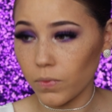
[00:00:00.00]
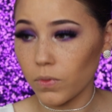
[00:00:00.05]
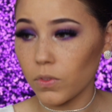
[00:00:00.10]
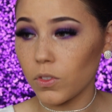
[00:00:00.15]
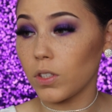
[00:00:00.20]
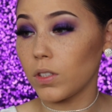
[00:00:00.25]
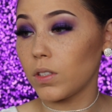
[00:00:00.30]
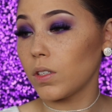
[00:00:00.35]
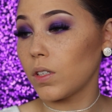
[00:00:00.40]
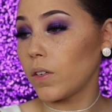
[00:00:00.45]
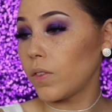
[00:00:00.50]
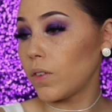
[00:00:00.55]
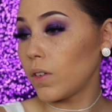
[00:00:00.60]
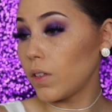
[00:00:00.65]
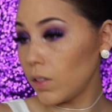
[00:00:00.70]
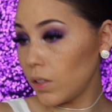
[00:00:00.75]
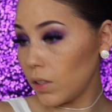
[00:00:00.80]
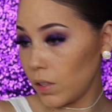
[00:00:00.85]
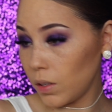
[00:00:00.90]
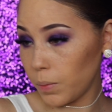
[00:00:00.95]
just to give it a
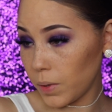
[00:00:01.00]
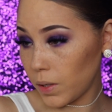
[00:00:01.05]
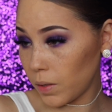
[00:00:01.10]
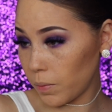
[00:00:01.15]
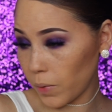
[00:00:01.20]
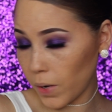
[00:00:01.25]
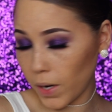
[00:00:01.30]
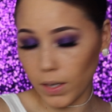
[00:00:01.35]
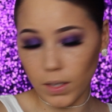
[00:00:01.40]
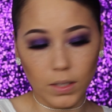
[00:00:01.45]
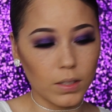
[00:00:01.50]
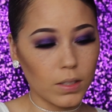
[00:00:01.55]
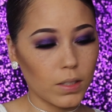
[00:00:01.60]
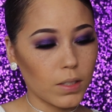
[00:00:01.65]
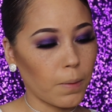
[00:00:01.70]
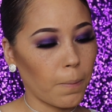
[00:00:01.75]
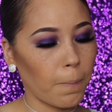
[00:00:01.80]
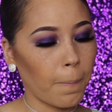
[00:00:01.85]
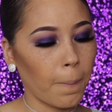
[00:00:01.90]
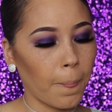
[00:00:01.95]
little bit of
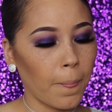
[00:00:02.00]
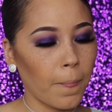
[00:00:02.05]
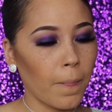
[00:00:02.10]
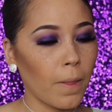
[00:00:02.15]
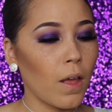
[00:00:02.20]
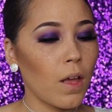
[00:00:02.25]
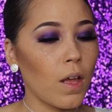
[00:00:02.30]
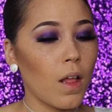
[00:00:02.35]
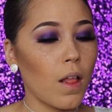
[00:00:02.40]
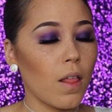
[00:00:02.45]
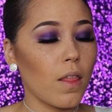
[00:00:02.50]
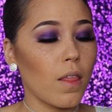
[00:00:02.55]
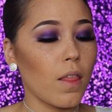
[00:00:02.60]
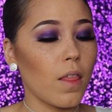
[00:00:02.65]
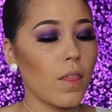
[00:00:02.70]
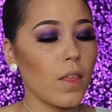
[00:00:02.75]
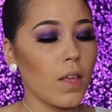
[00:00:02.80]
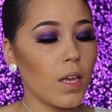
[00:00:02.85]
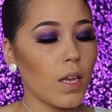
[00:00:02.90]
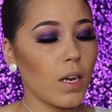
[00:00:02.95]
brightness.
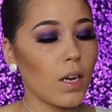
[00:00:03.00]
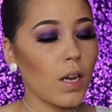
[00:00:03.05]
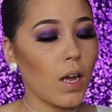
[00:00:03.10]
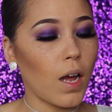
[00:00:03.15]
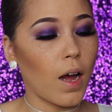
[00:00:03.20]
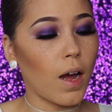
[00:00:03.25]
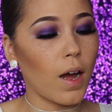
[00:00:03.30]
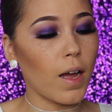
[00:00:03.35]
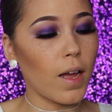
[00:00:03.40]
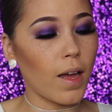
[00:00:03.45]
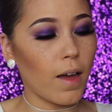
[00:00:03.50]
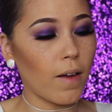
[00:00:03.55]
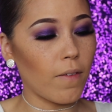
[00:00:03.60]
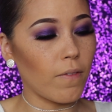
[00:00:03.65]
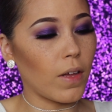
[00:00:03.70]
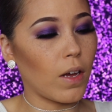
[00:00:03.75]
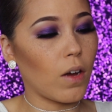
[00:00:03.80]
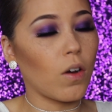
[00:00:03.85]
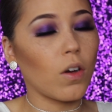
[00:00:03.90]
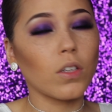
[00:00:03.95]
Then I have
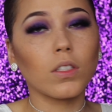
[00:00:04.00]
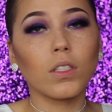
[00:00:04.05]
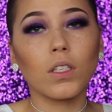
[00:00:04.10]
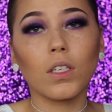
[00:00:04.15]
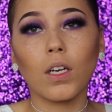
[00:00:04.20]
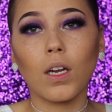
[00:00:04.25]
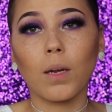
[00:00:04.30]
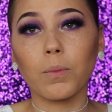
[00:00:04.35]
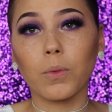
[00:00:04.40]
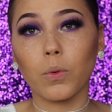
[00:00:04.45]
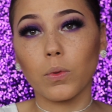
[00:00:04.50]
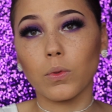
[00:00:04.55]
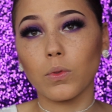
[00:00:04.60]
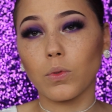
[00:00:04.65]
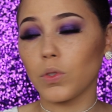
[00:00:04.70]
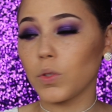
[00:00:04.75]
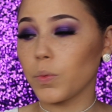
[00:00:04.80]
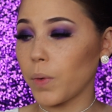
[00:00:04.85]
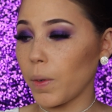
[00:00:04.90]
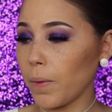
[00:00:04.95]
that all done. I'm going
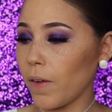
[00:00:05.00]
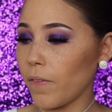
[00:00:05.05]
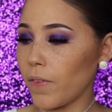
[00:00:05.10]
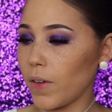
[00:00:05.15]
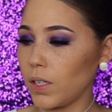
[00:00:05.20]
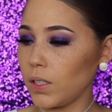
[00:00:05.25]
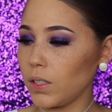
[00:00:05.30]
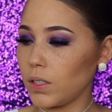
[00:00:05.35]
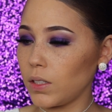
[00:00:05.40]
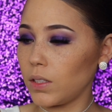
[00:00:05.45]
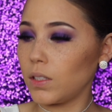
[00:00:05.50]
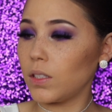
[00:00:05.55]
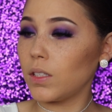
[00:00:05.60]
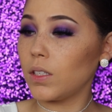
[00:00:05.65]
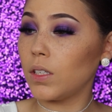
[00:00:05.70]
to spray my face.